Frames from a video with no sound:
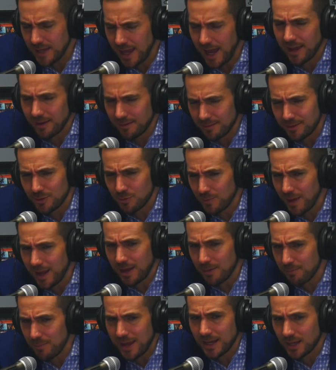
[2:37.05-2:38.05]
And yeah,
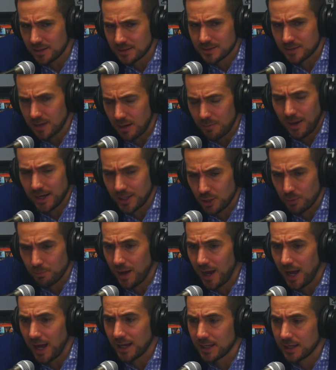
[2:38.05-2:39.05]
it may come
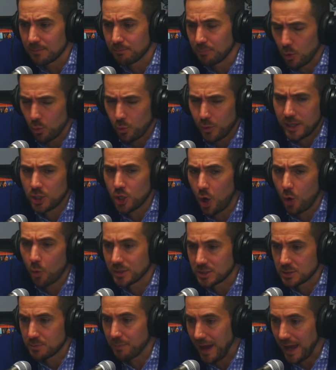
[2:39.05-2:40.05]
out of your pocket, but we
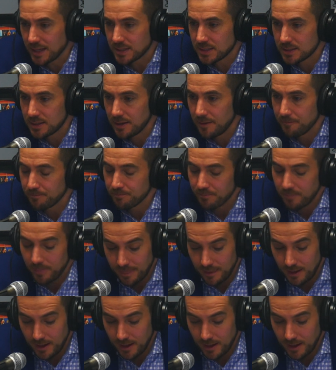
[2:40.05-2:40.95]
know what's best.